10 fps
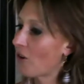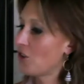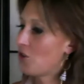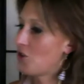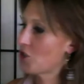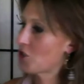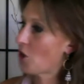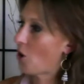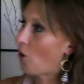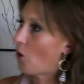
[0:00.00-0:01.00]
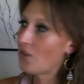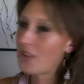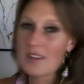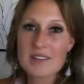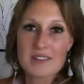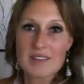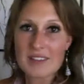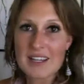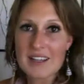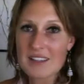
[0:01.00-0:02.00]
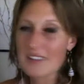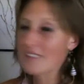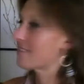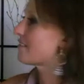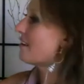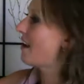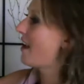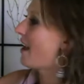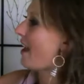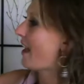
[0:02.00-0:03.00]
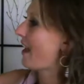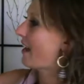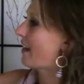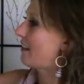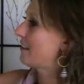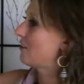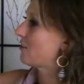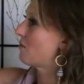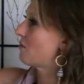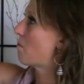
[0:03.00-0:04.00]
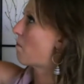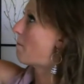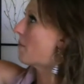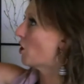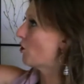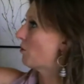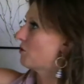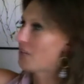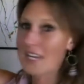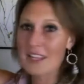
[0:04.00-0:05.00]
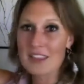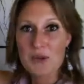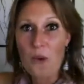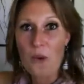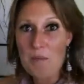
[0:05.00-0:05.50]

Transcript: You just hold this like this and boom, you hit the record